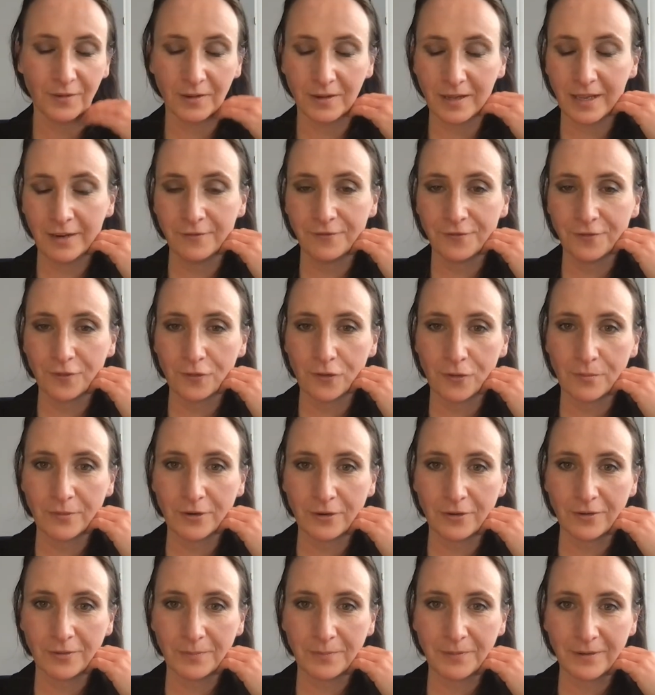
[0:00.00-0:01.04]

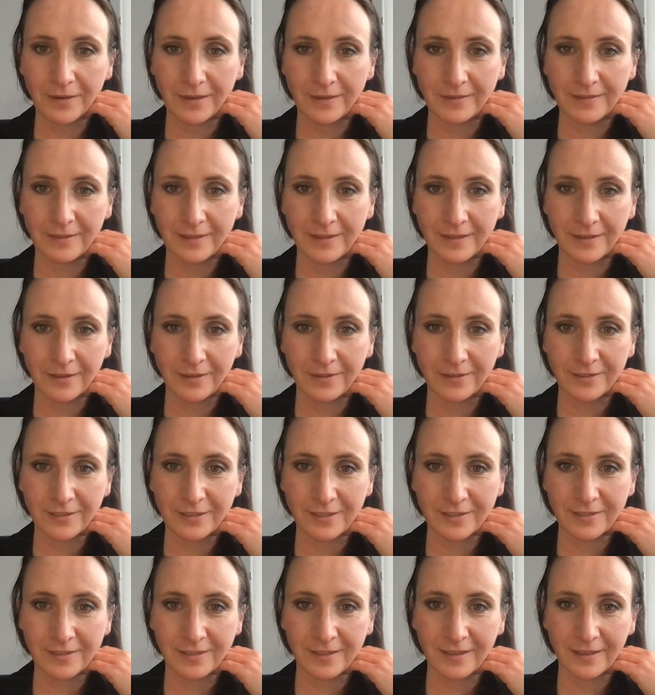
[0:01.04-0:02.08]
informal, but
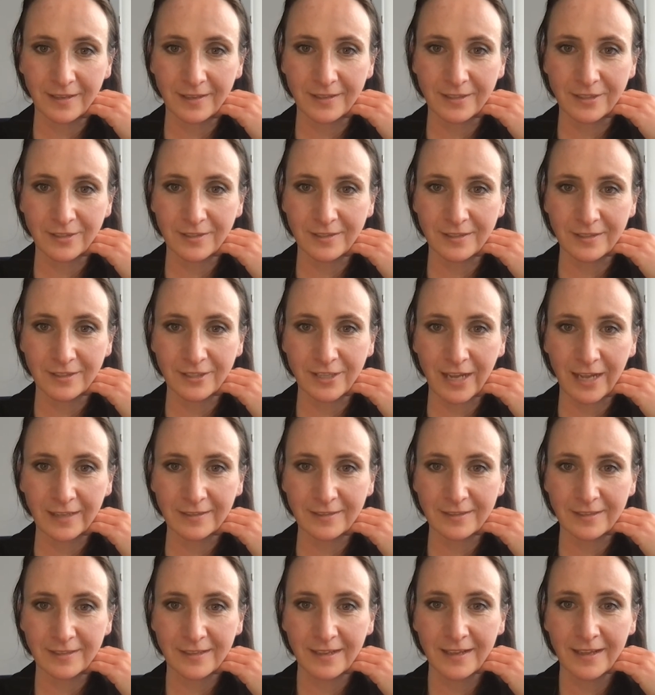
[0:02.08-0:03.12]
just a
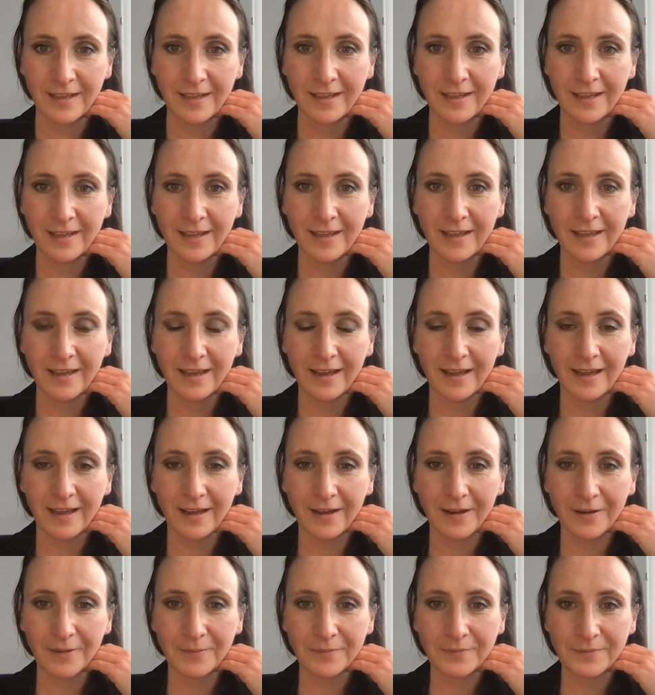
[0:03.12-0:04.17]
chat
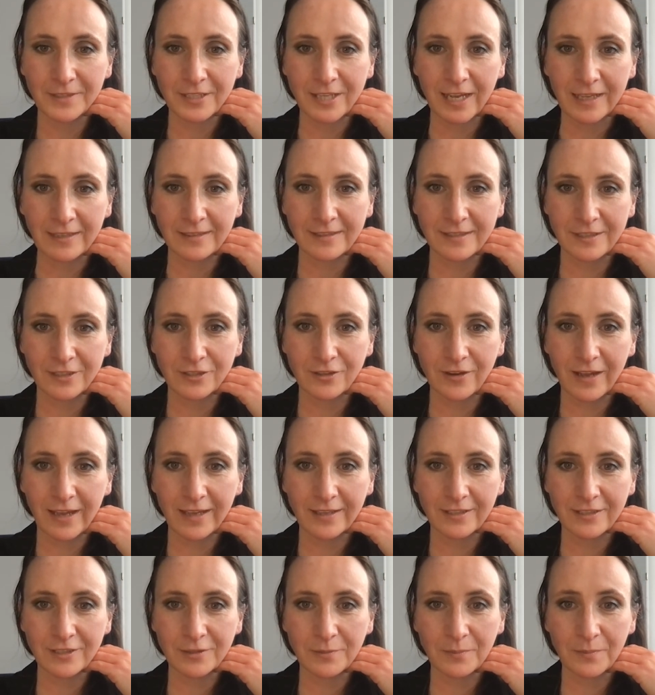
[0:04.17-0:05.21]

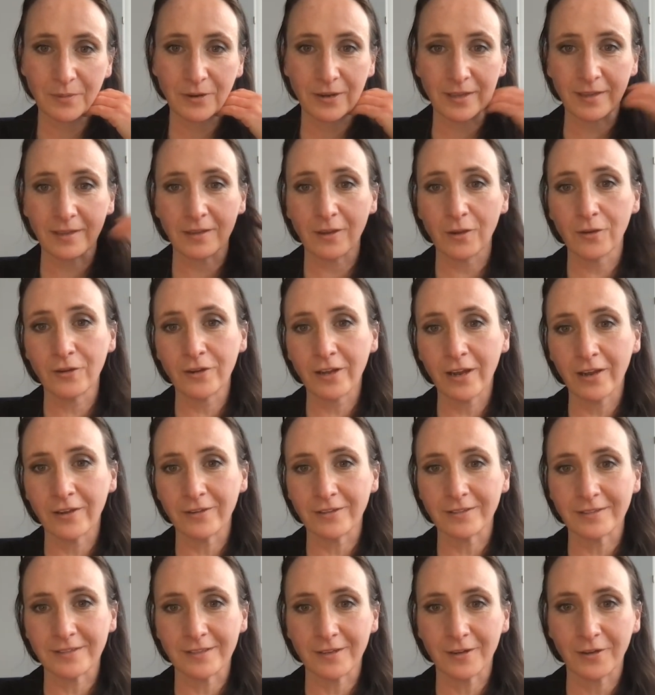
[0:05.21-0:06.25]
situation. But who
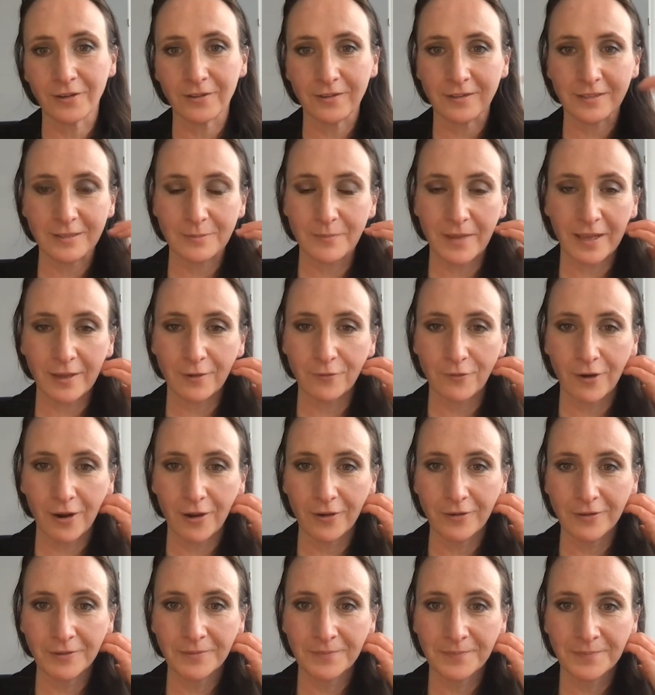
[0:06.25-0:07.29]
knows? This may
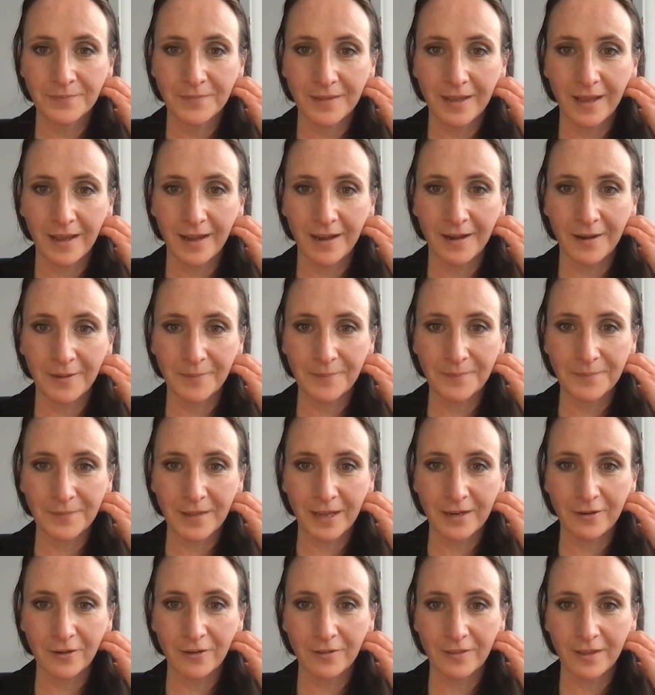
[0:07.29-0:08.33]
grow. I
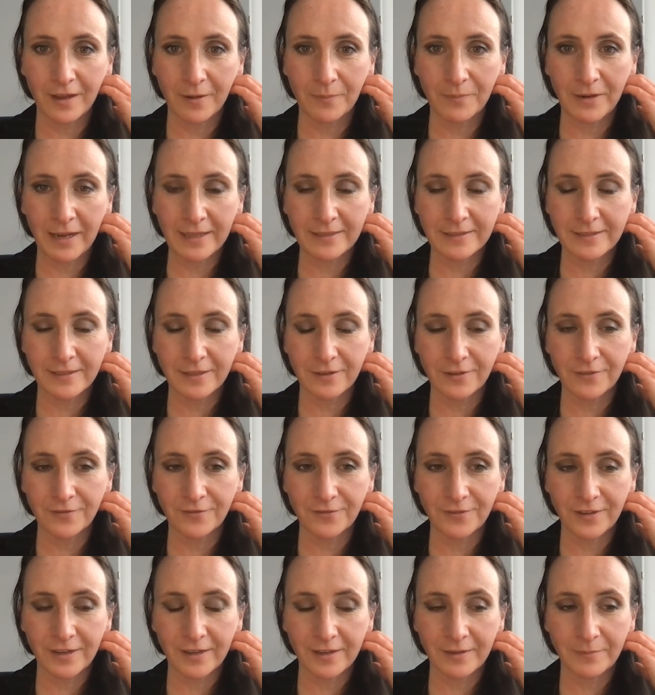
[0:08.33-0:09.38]
know there are plenty
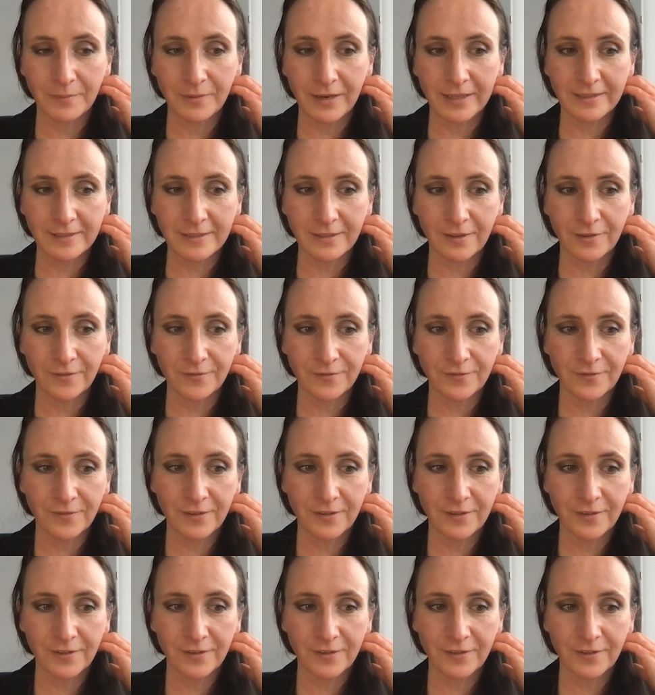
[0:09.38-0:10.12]
of